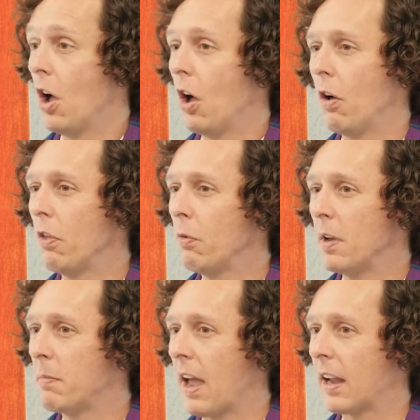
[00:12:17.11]
all the
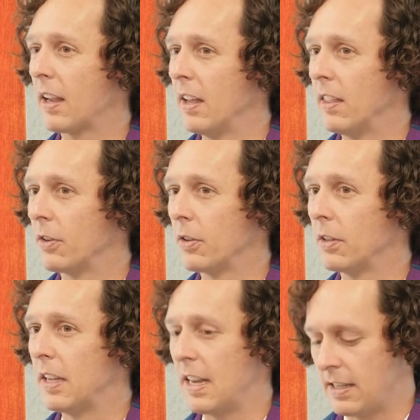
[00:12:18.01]
way back in the
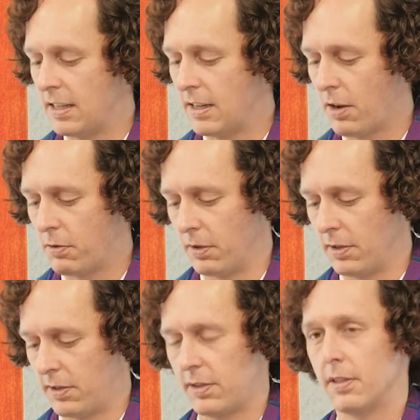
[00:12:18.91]
early
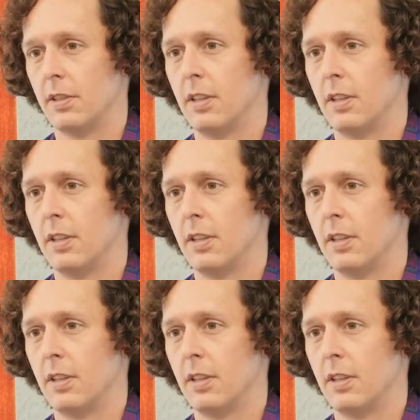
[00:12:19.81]
1800s.